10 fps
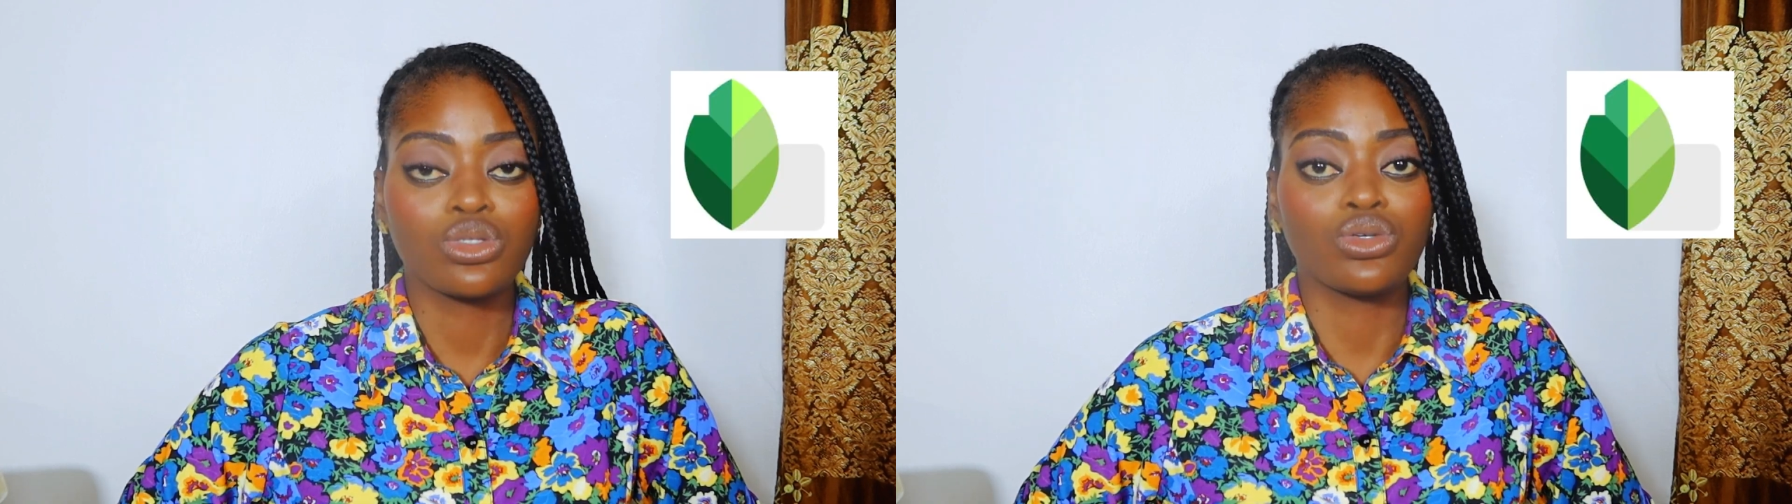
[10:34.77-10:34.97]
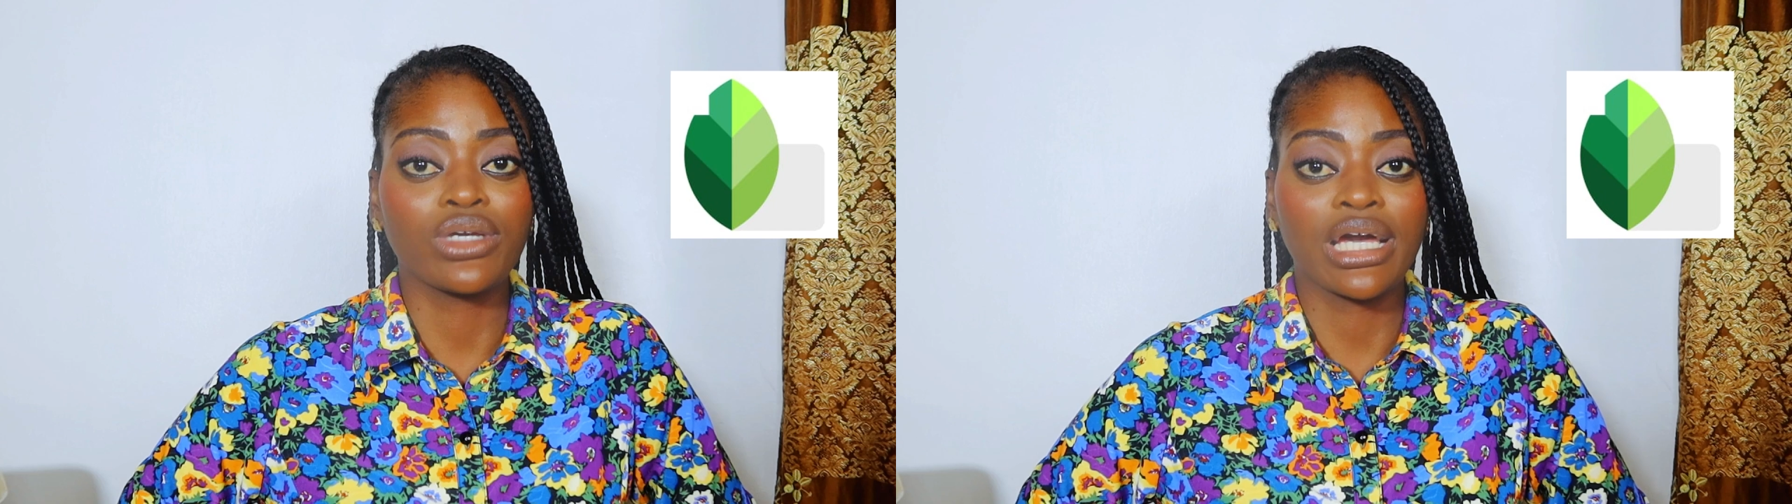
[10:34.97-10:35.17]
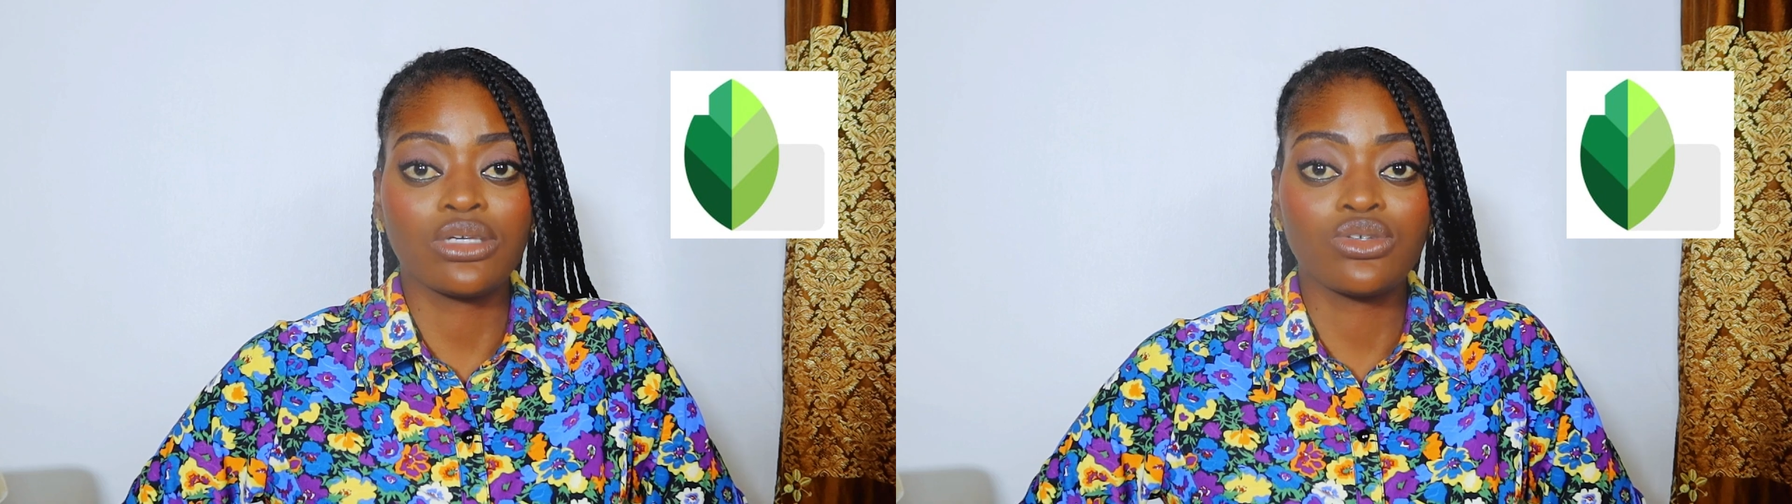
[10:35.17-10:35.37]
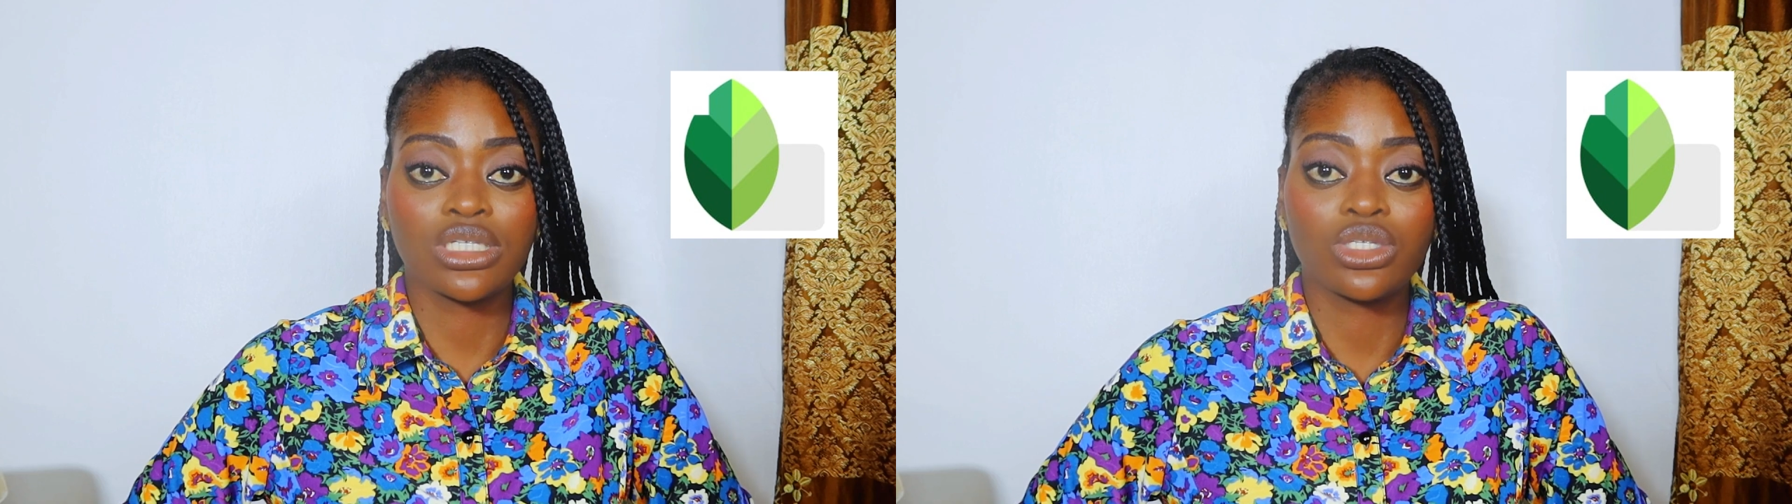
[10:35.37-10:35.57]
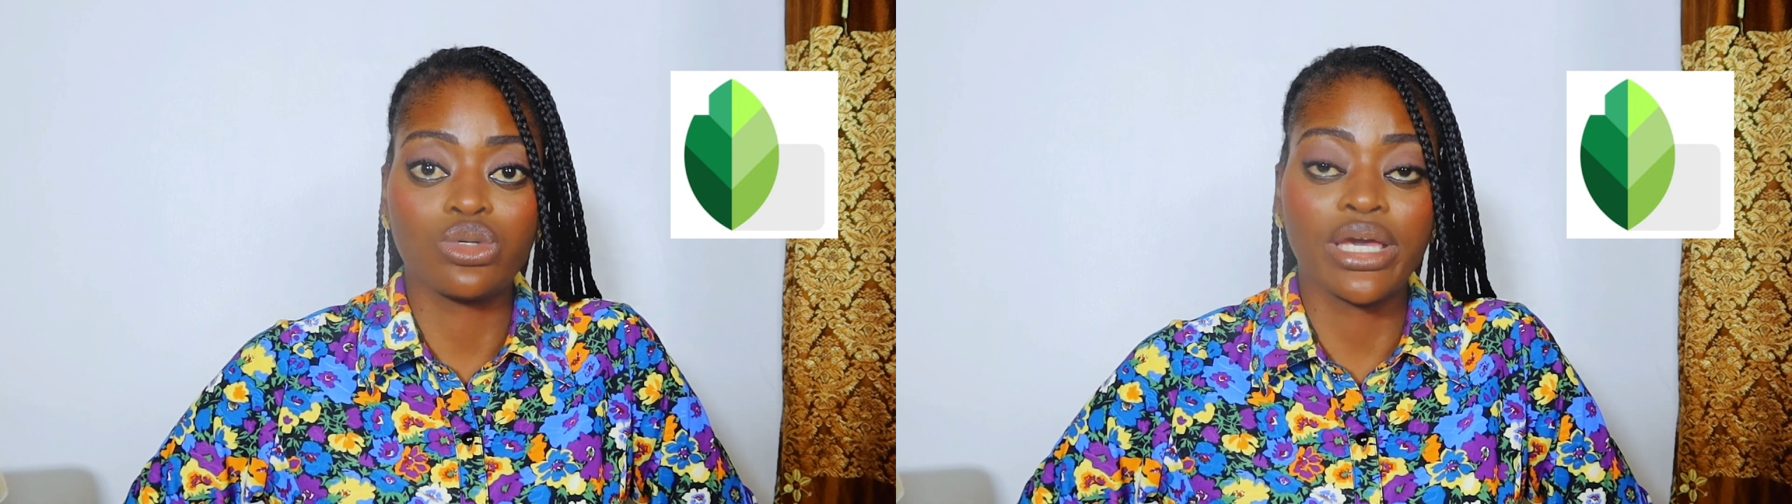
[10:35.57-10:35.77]
so you can use
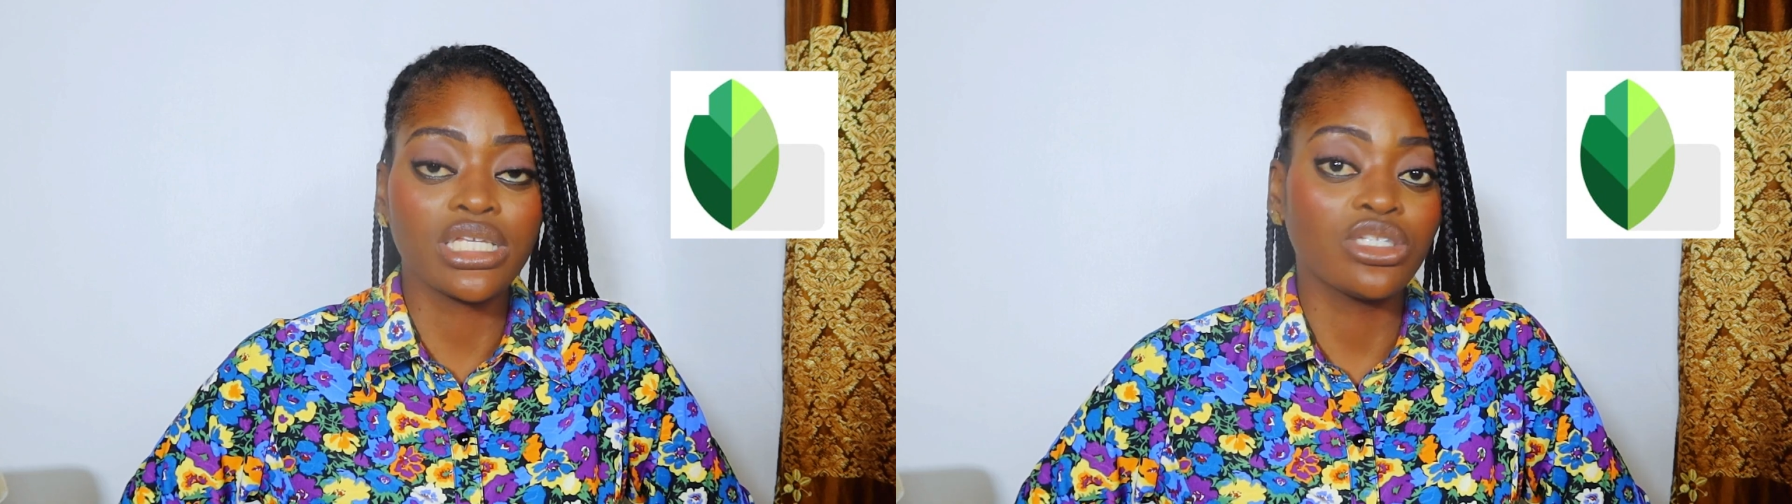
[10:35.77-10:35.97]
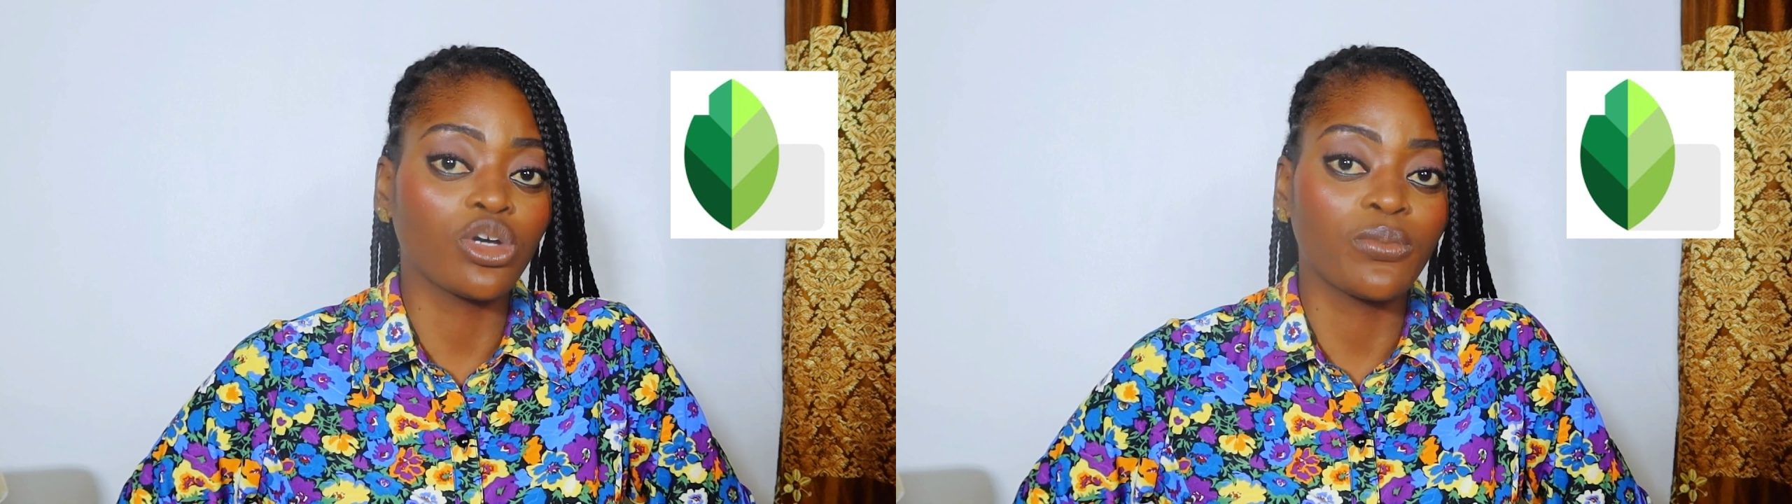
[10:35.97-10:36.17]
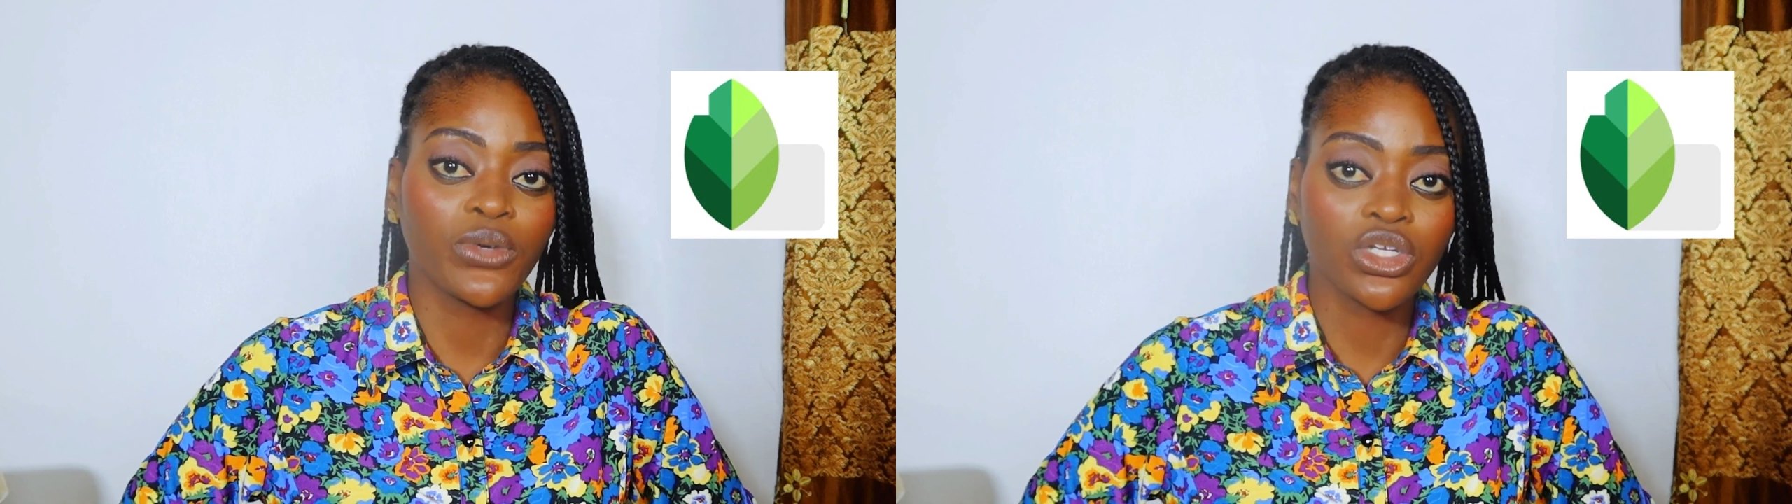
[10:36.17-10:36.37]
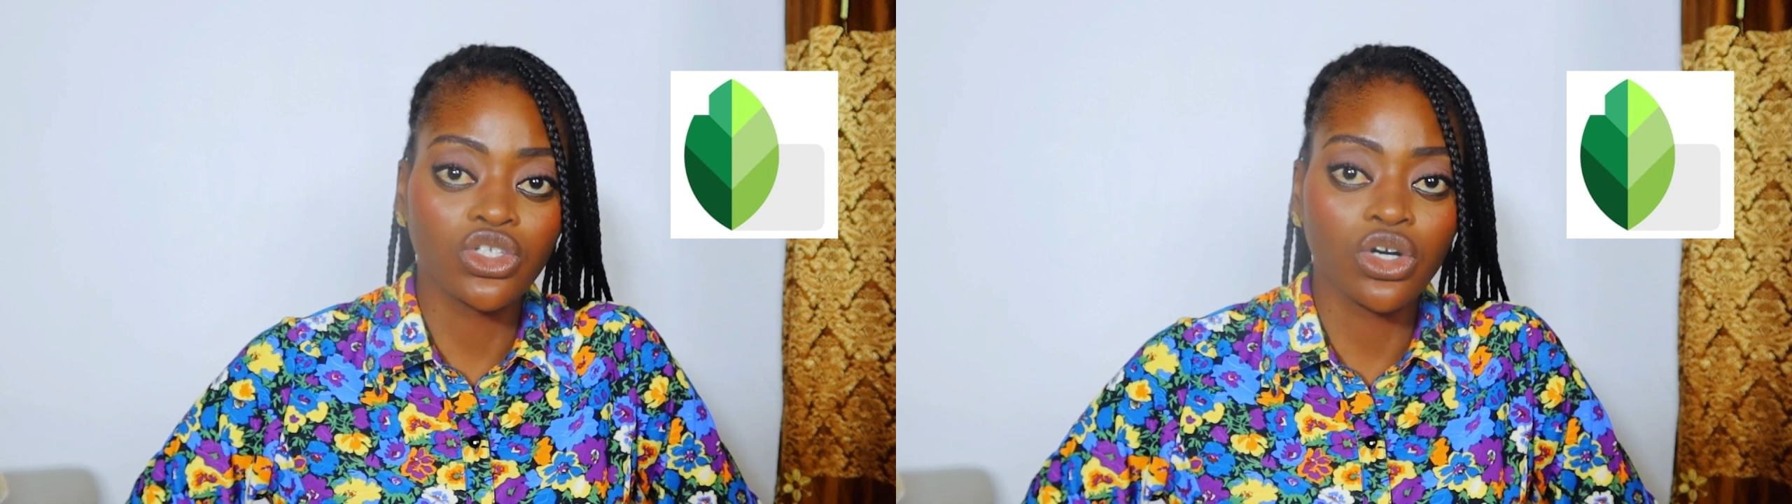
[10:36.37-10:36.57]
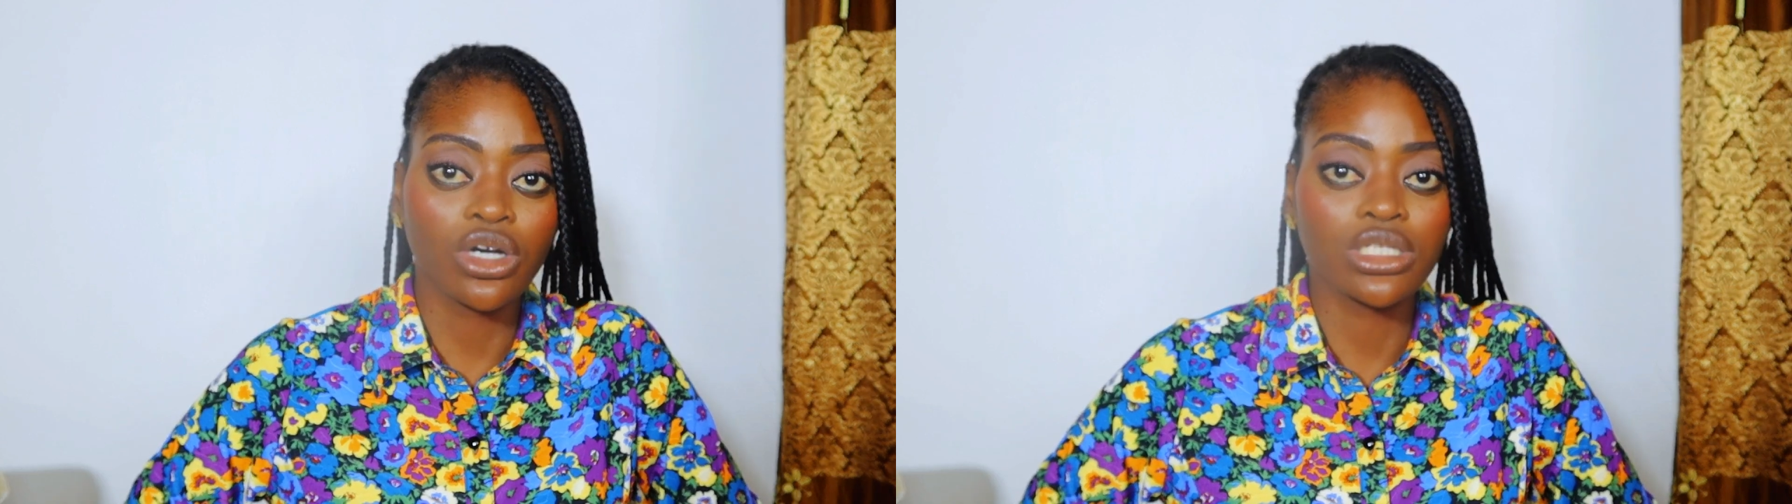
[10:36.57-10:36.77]
this to edit your
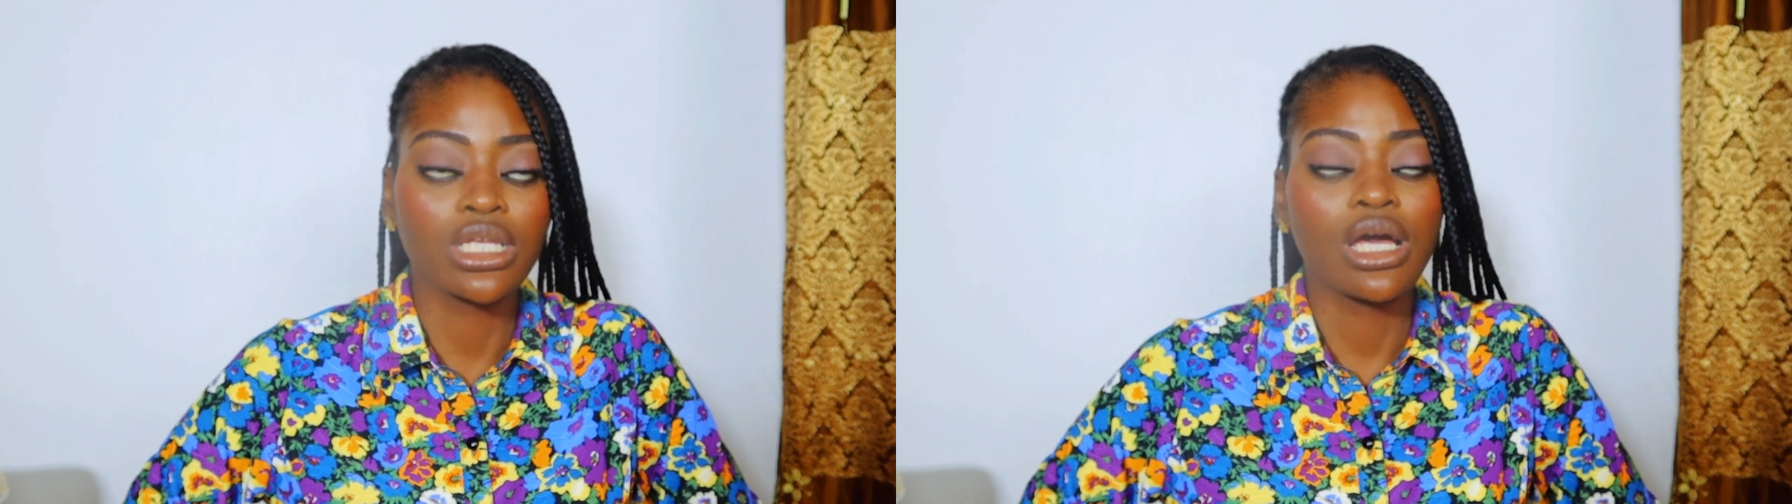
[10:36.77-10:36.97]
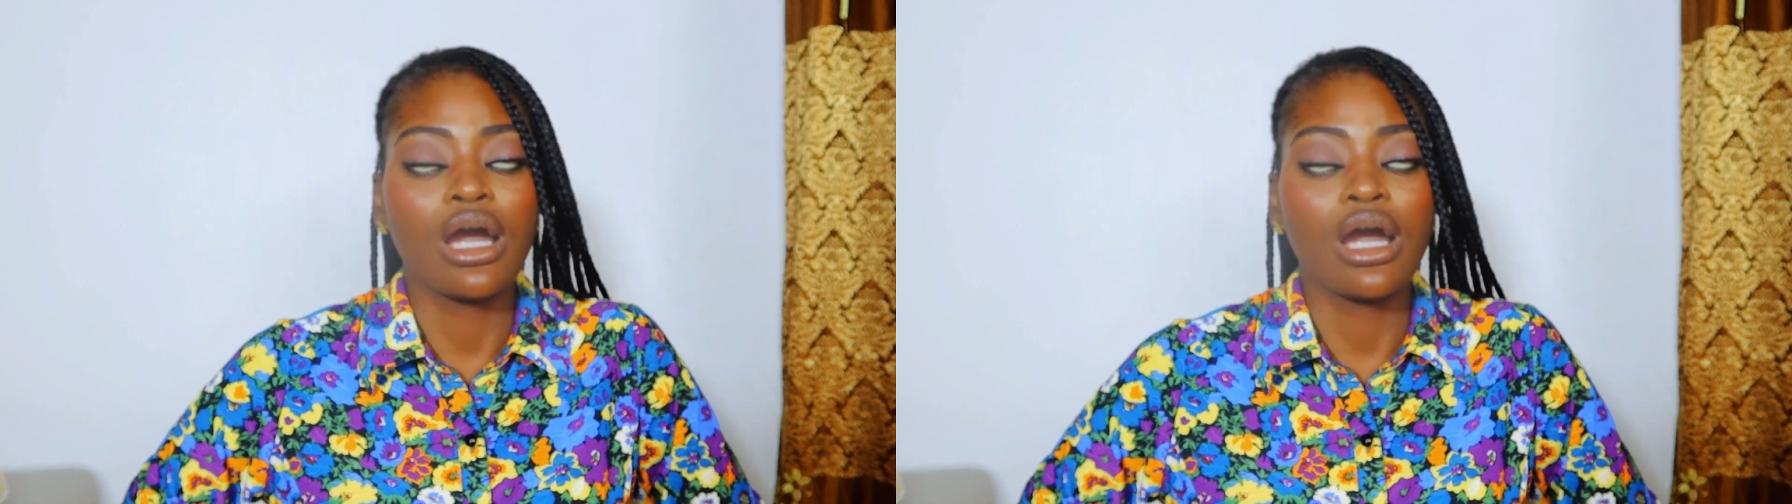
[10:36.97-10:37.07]
pictures.